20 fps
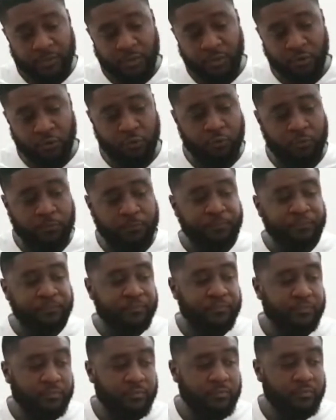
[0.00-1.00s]
Cool.
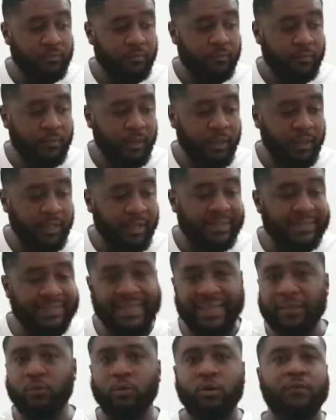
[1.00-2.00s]

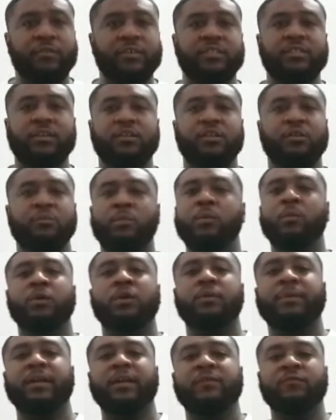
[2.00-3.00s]
Then all of a sudden we
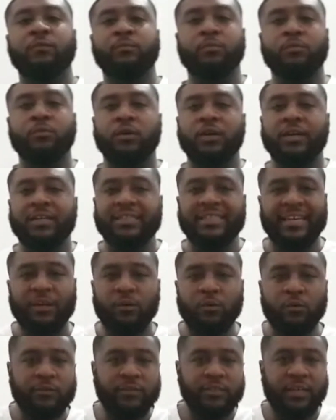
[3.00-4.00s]
want to play football. Then
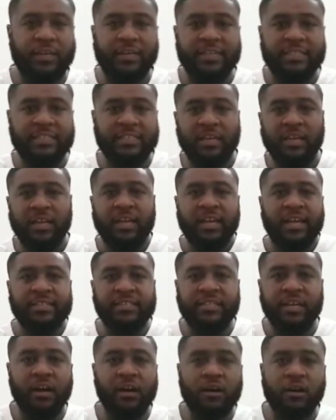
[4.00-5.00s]
all of a sudden
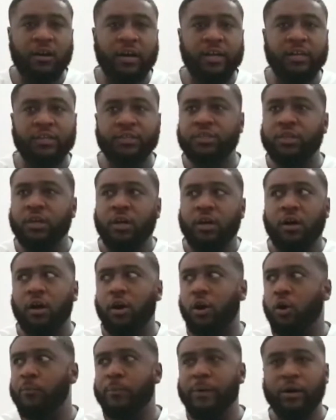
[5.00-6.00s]
it's hunger. It's,
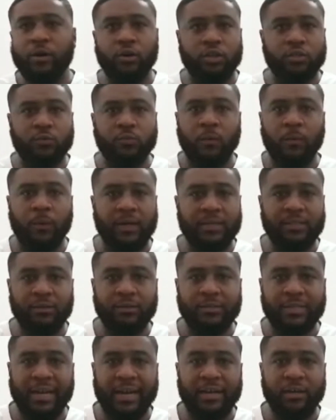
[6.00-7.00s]
oh my gosh, we're
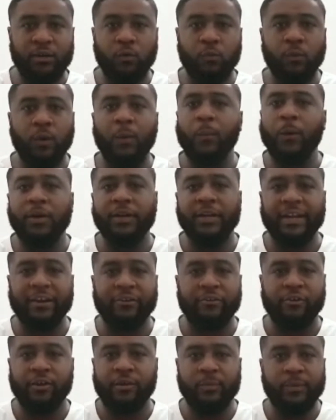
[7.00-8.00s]
1-0 down or 1-1 in
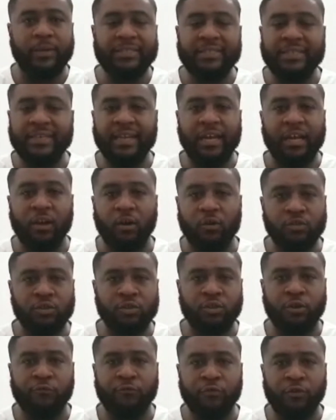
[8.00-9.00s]
aggregate. We need to get a goal to
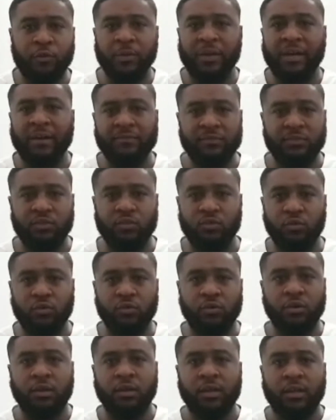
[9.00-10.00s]
go through. We have to
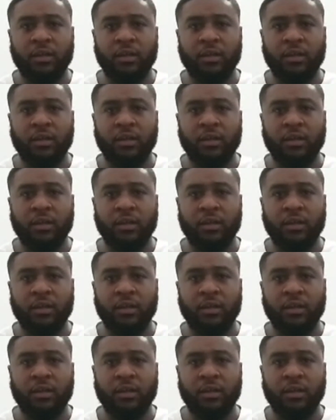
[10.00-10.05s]
score.